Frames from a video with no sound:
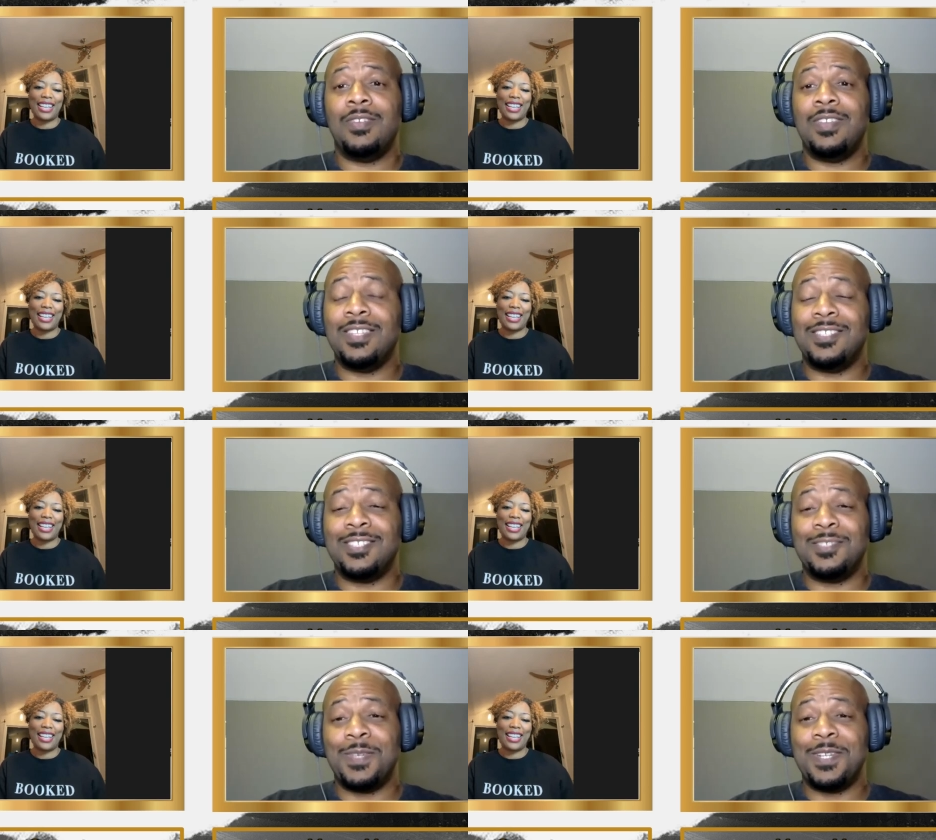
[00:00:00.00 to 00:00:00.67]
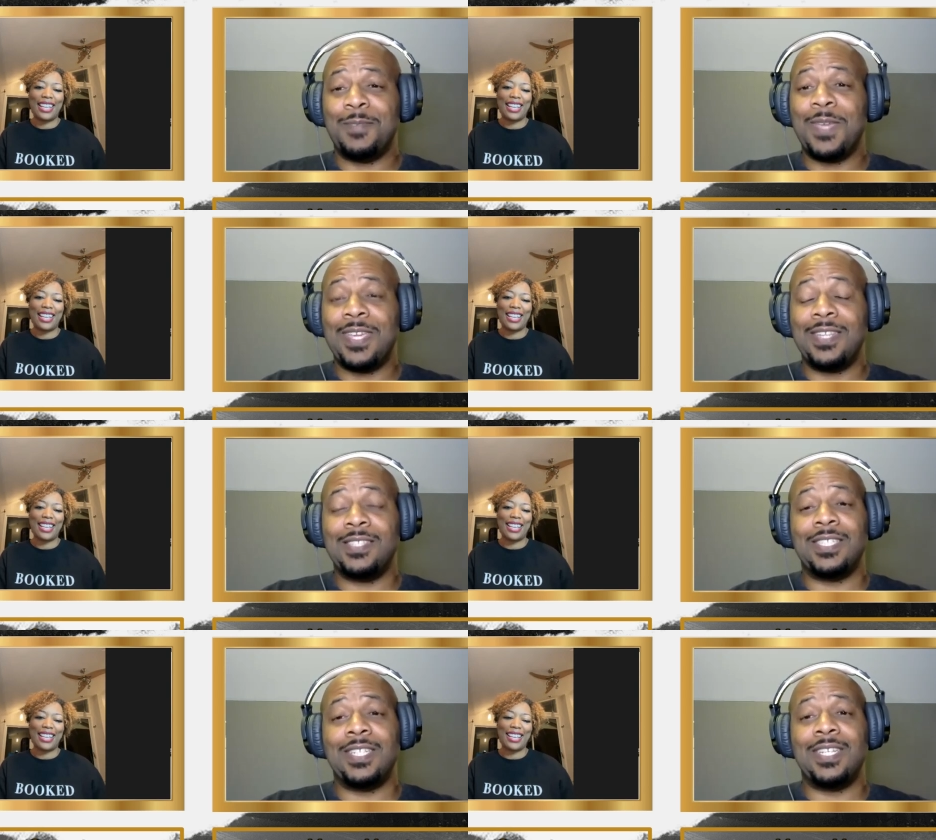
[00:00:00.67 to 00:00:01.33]
Speaker 1: This has been
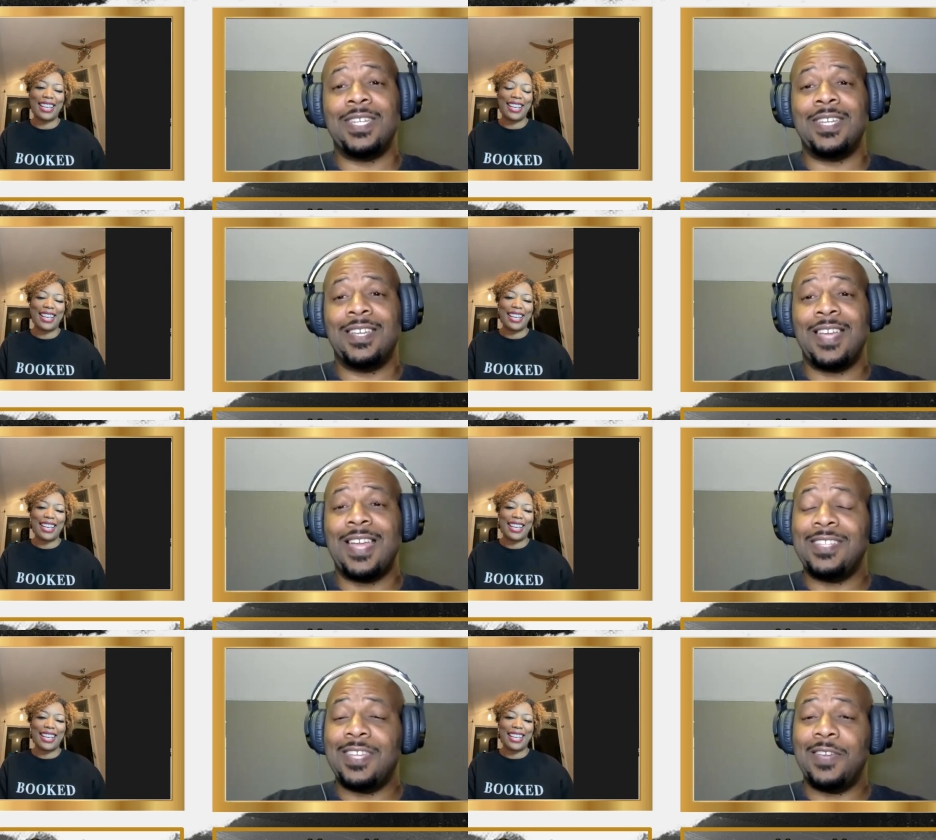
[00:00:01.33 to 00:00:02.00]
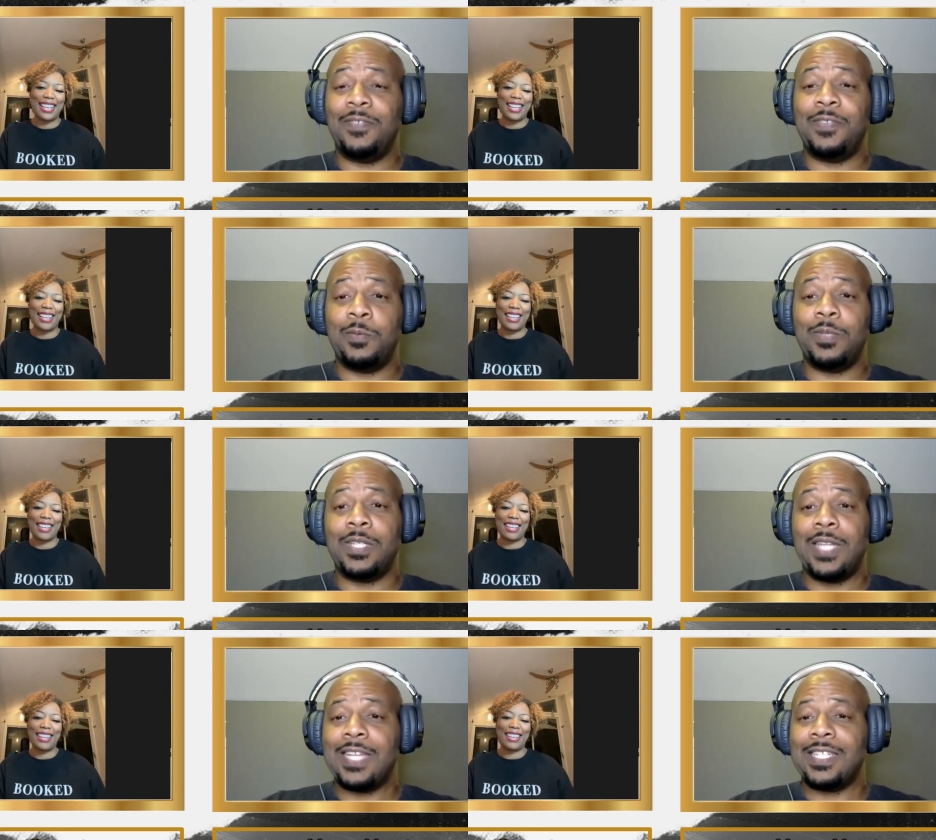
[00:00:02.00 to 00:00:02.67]
amazing. I definitely would
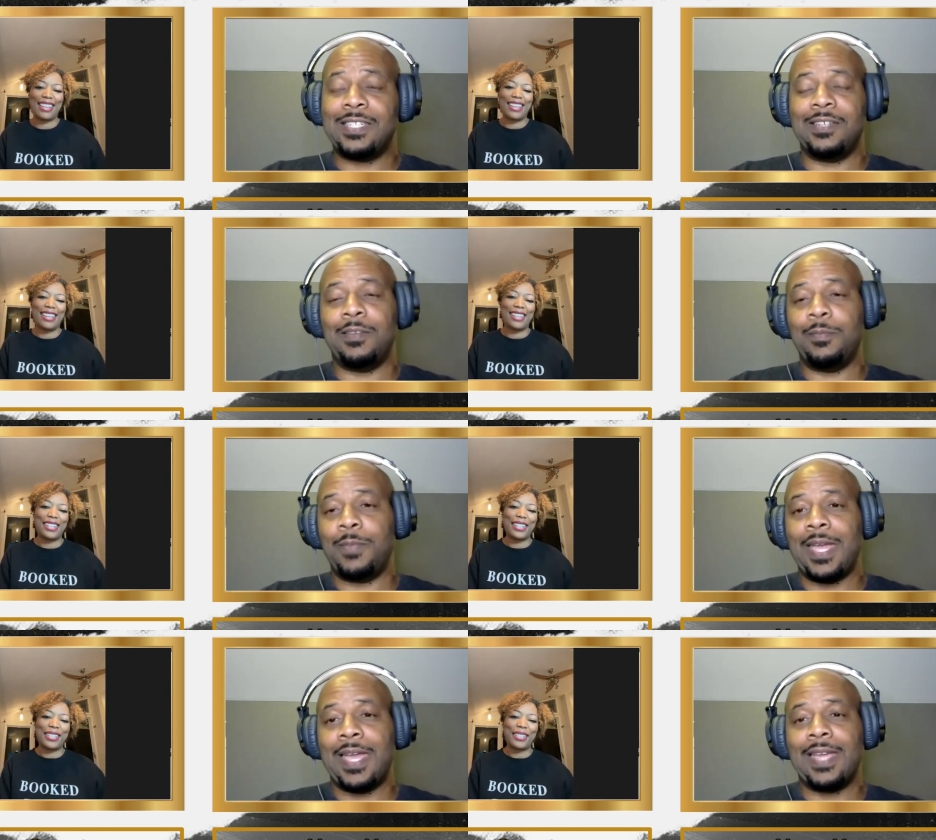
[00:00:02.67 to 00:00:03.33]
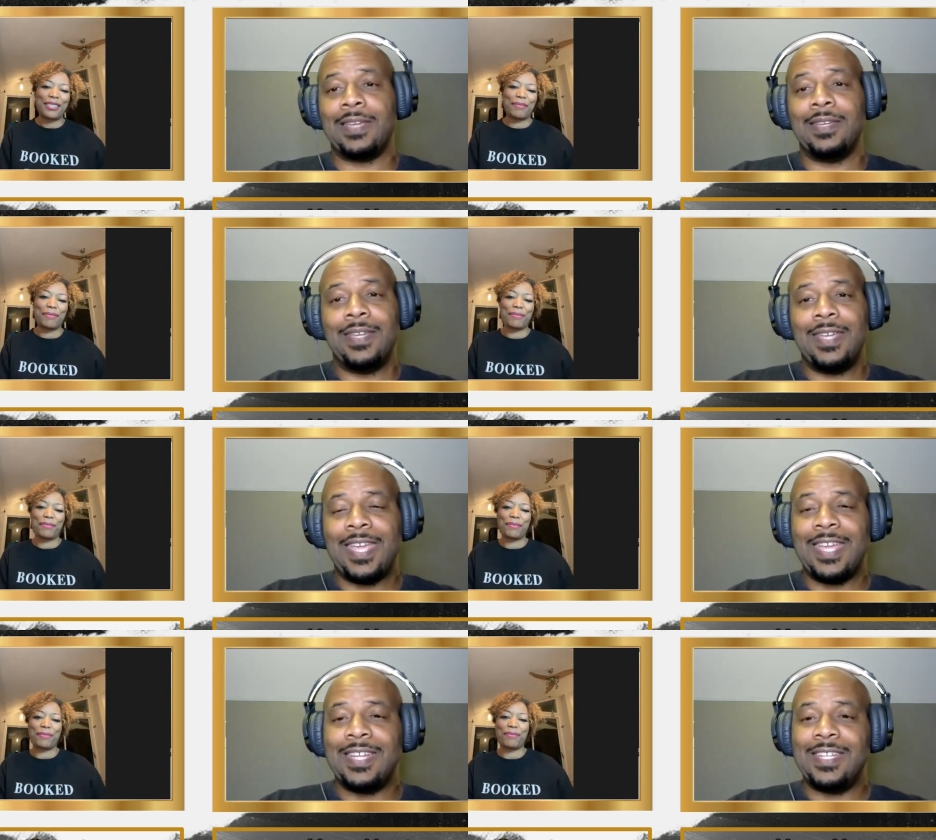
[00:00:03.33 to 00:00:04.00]
like to come back
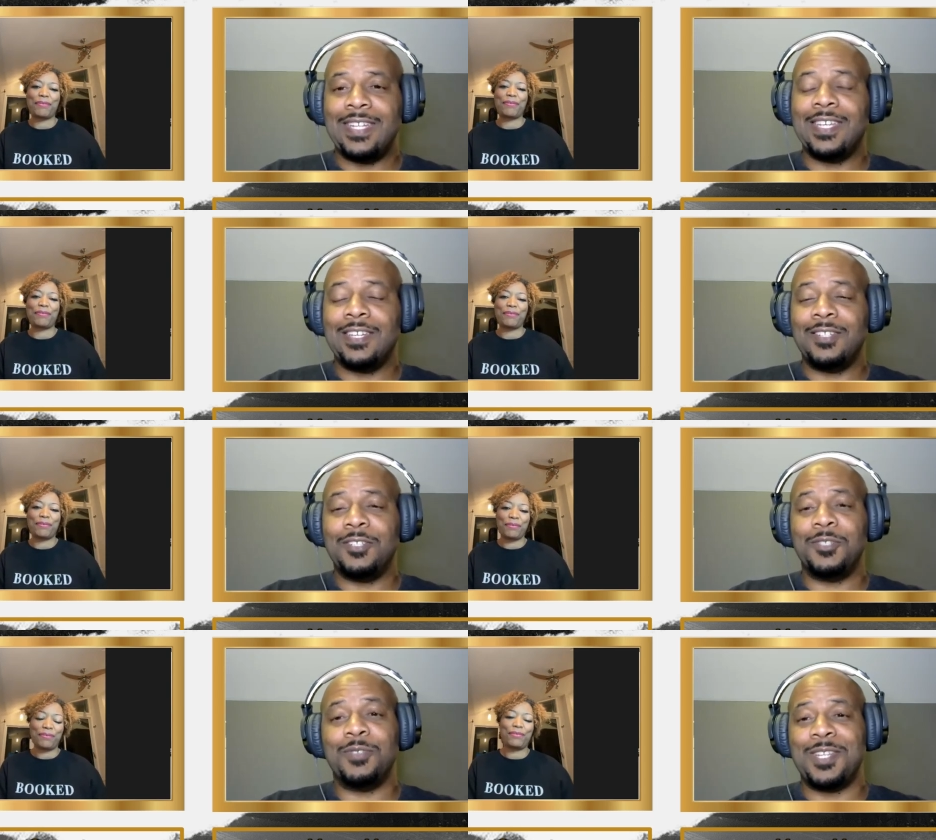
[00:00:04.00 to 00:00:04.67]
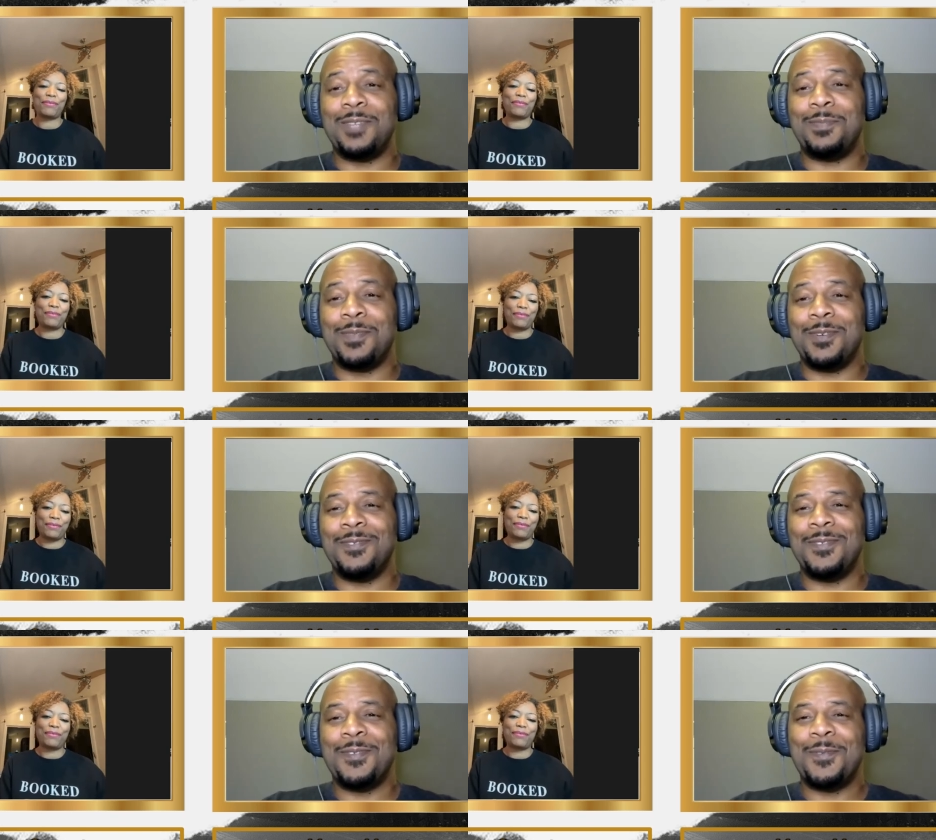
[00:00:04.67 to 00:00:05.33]
and dig a little
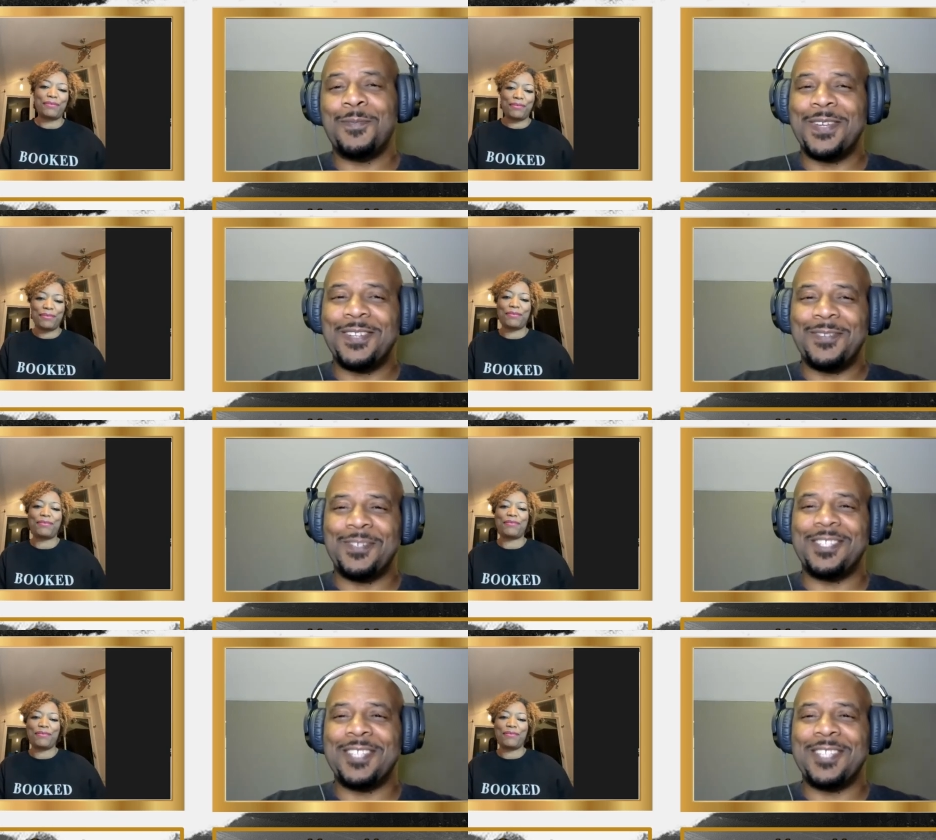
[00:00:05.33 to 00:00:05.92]
deeper, but for